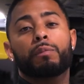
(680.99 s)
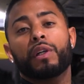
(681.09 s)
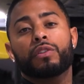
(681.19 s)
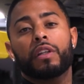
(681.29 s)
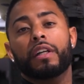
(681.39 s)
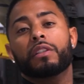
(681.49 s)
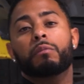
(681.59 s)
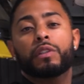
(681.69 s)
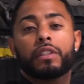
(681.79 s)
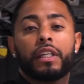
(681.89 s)
specializes in
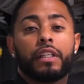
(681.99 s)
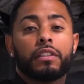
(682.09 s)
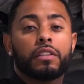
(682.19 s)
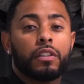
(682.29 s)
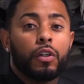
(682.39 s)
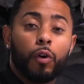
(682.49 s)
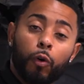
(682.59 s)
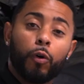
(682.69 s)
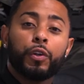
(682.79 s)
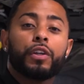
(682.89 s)
Mercedes,
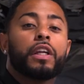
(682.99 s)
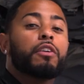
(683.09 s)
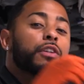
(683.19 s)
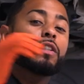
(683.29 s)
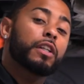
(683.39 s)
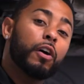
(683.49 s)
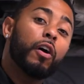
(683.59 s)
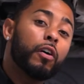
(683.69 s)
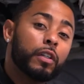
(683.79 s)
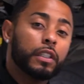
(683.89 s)
or you can give us a
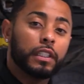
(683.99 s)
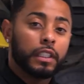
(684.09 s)
call.